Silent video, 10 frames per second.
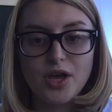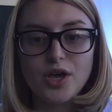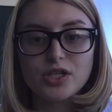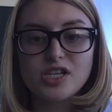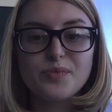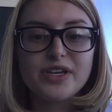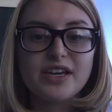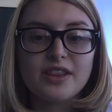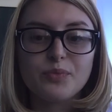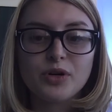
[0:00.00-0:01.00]
So to
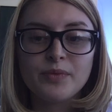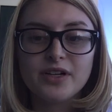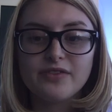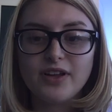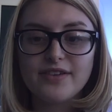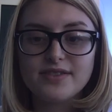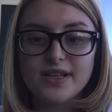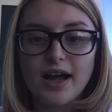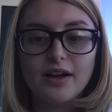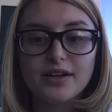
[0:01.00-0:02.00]
begin, the primitive
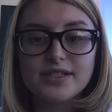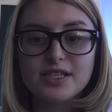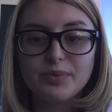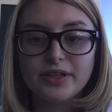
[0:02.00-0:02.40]
lifestyle is